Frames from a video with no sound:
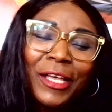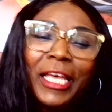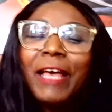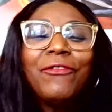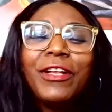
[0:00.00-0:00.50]

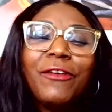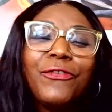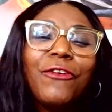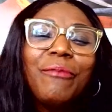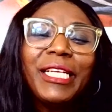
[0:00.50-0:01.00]
Even if
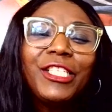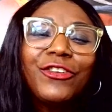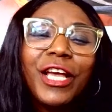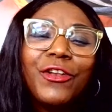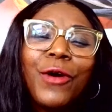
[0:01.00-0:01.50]
you've been
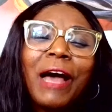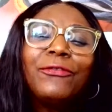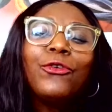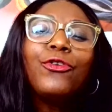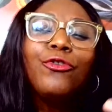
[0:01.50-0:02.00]
trained, you
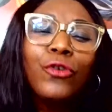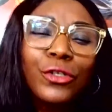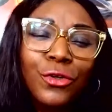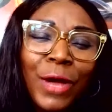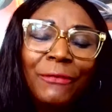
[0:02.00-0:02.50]
have
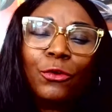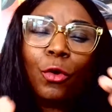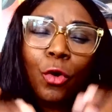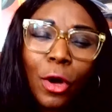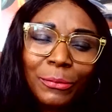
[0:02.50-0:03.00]

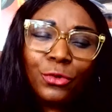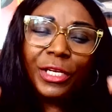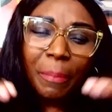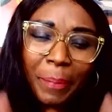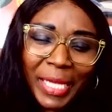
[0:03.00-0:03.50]
to come to
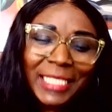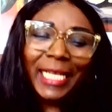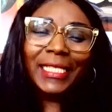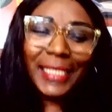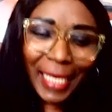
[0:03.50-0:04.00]
the
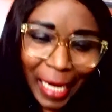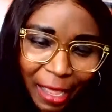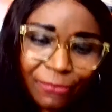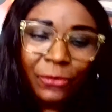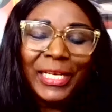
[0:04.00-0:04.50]
patient's
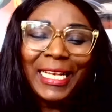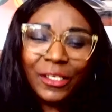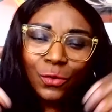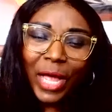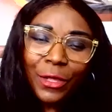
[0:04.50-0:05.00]
level. That
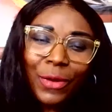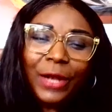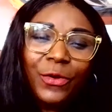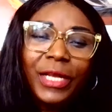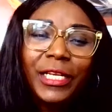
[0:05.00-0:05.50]
is why you
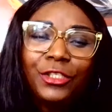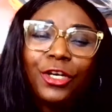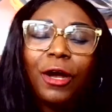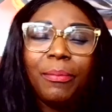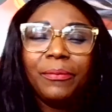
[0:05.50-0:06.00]
are doing the
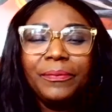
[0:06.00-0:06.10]
job.